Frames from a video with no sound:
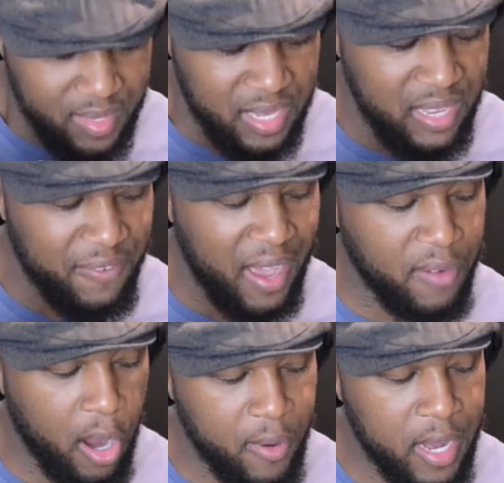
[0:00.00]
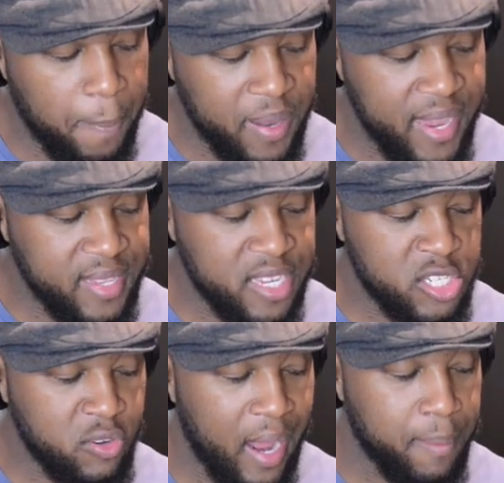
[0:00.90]
if I've already played this
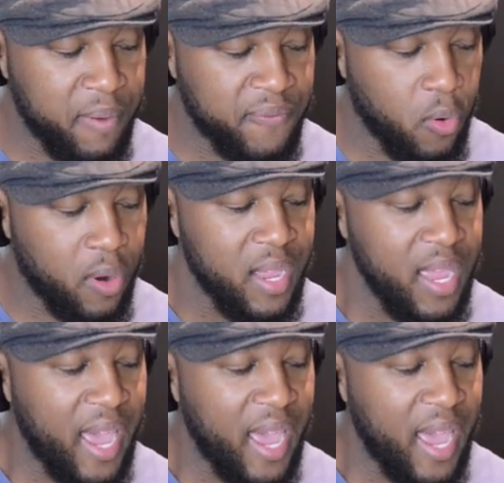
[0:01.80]
track before,